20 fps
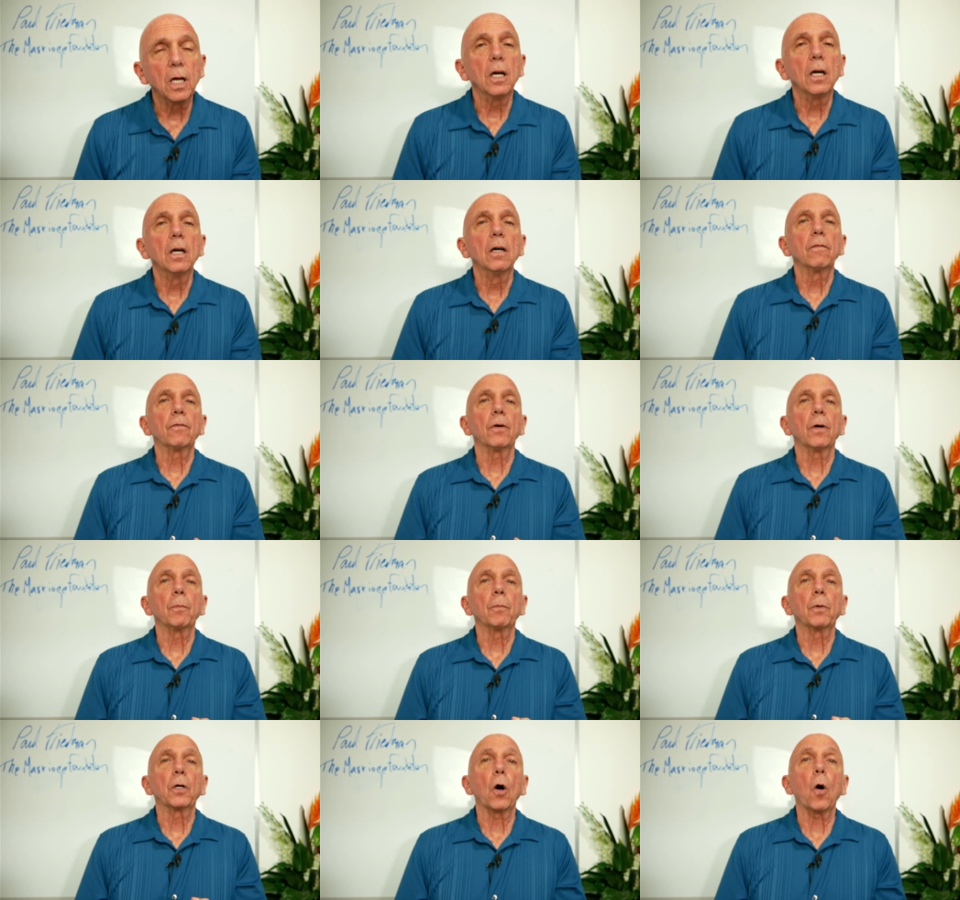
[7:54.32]

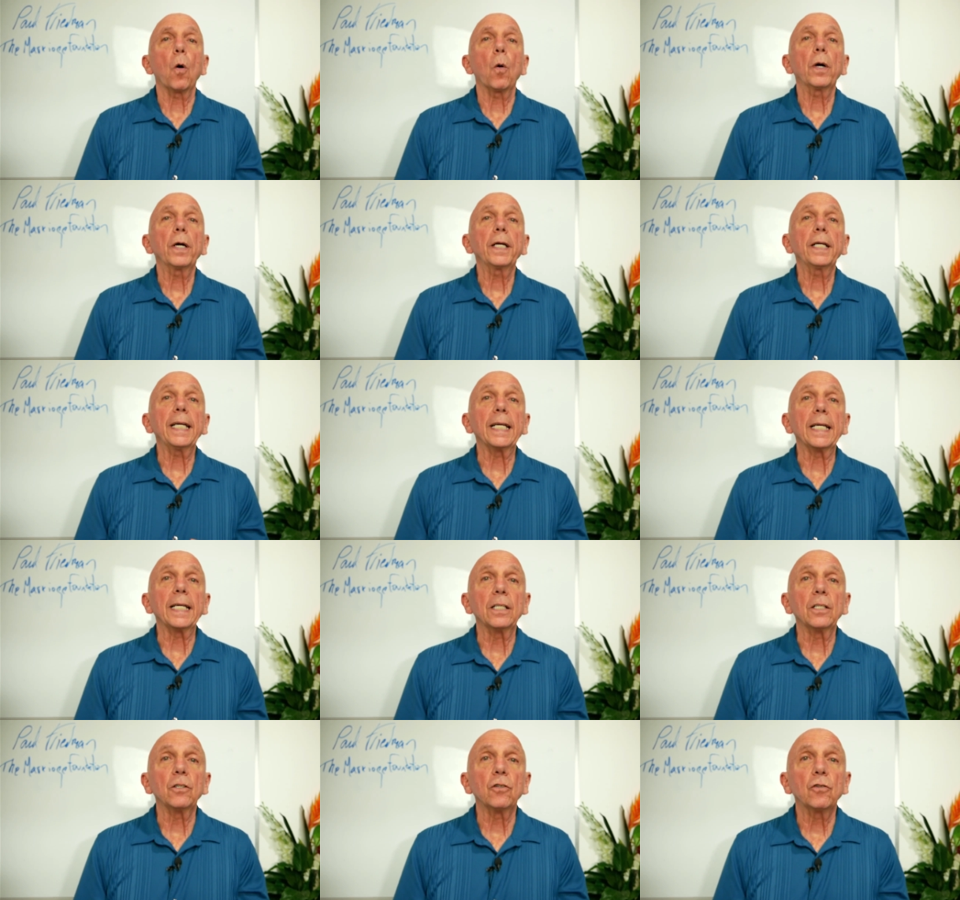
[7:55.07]
from going
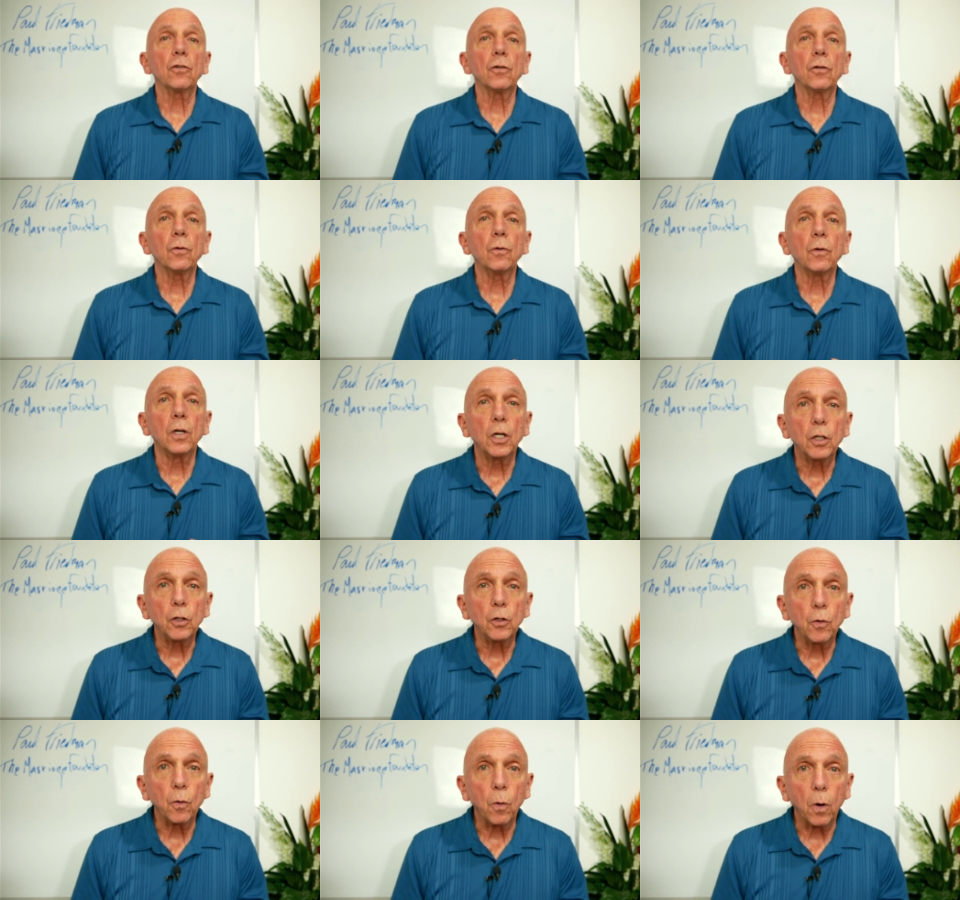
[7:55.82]
into
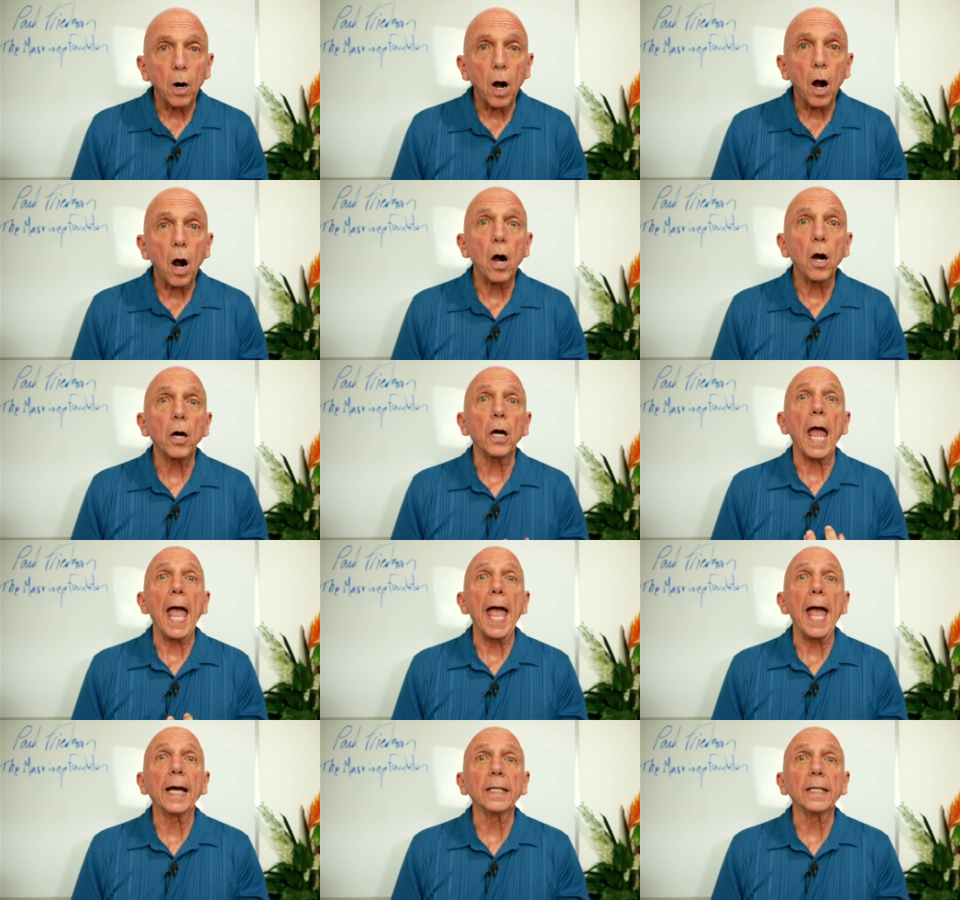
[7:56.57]
your heart
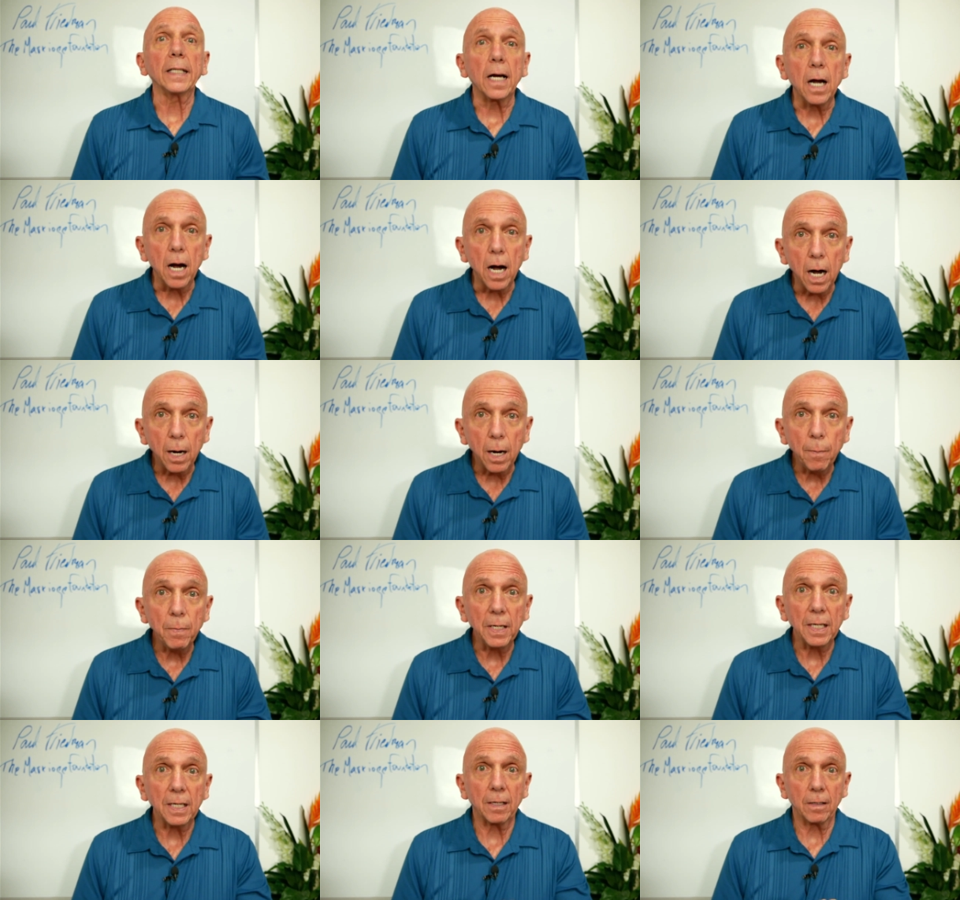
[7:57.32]
and
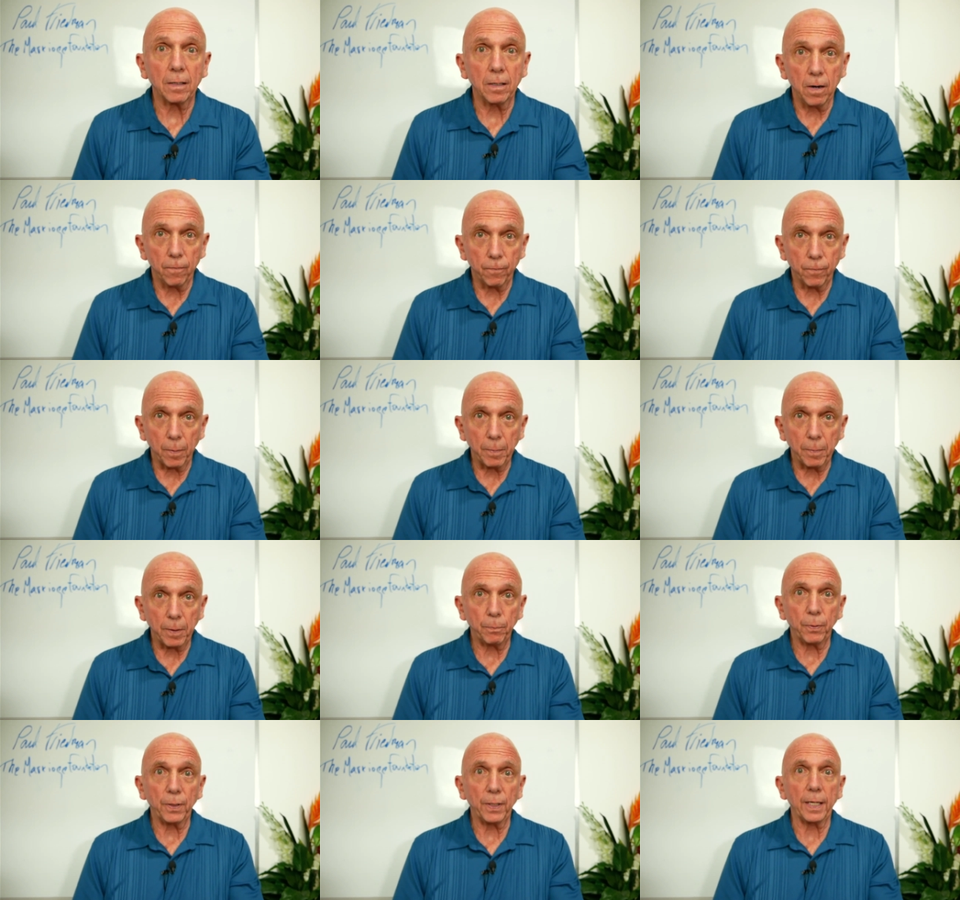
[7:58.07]
coming from a
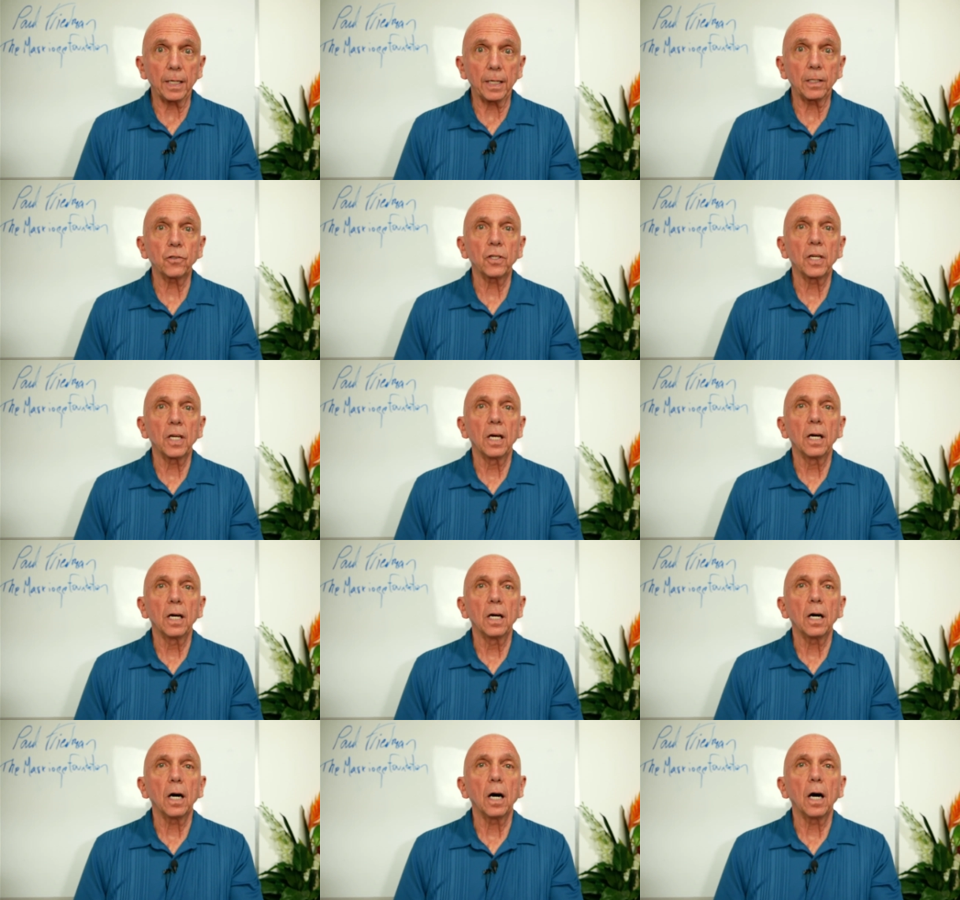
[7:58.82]
place
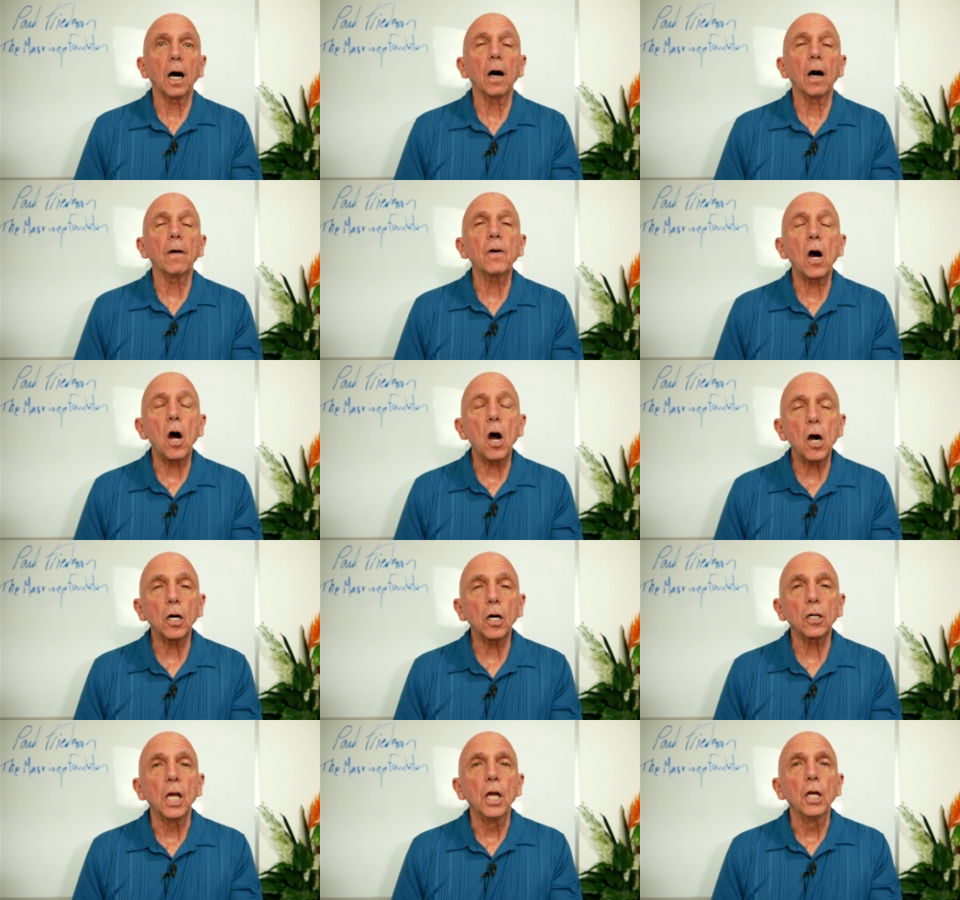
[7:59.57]
of
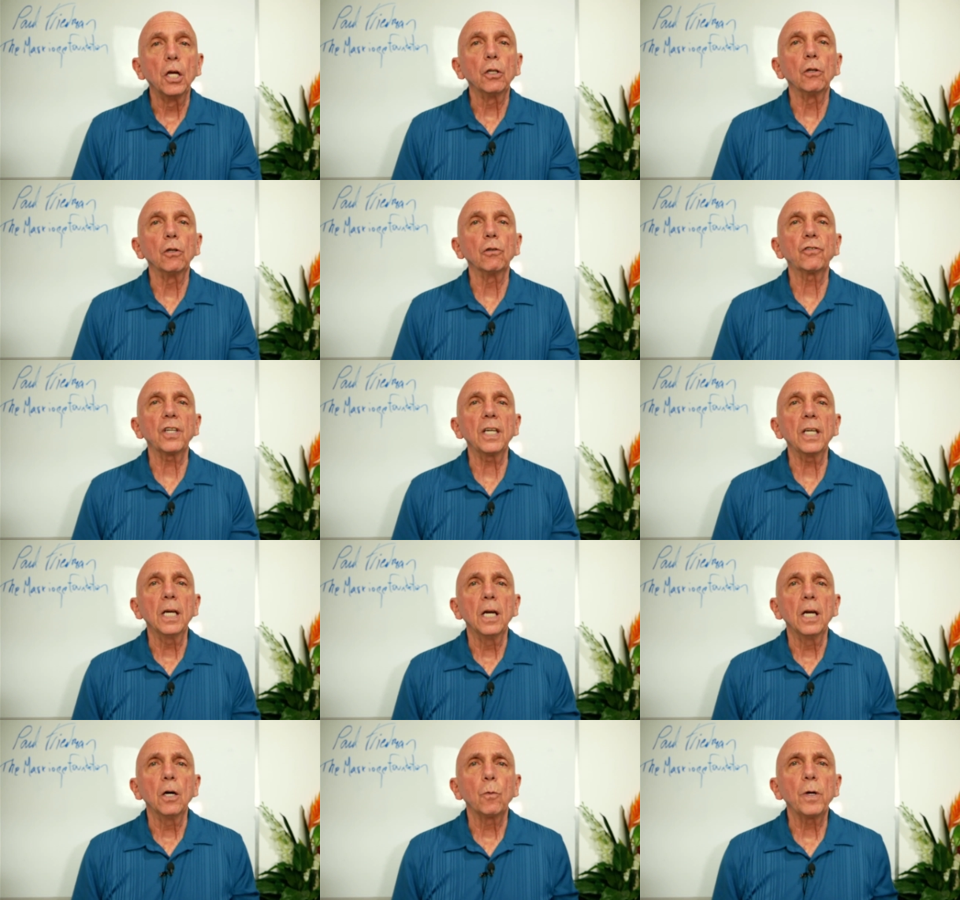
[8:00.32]
heart. You see,
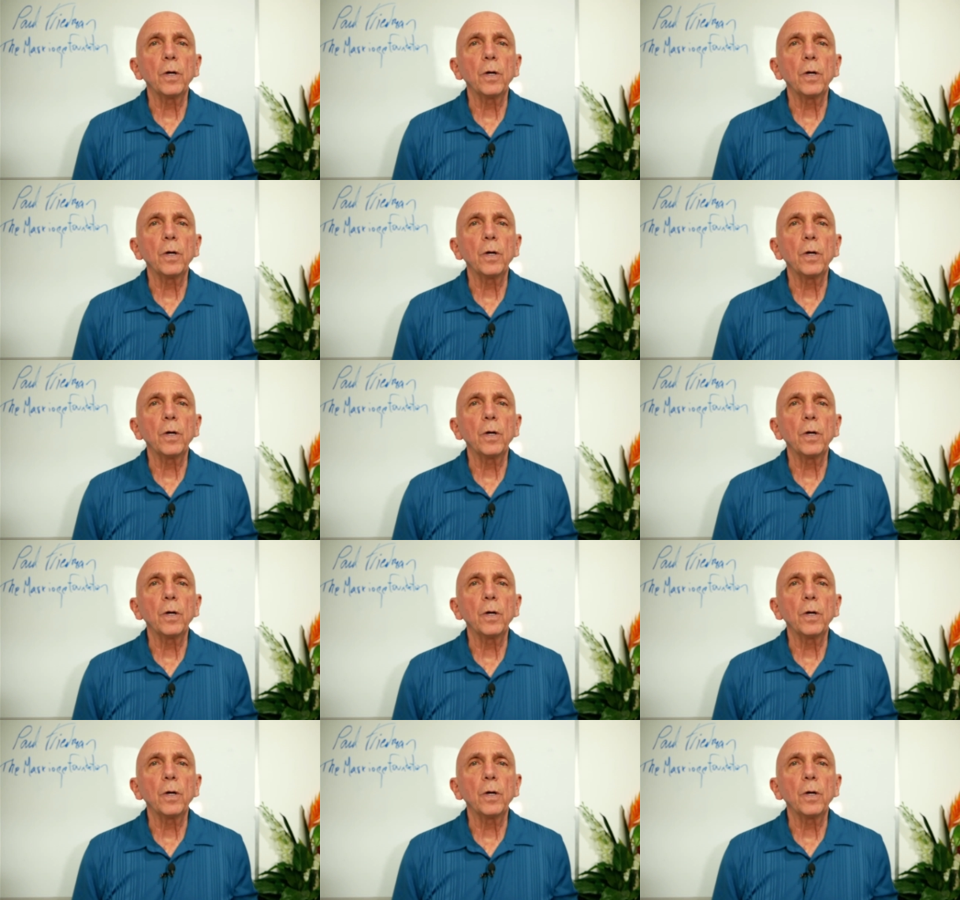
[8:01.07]
we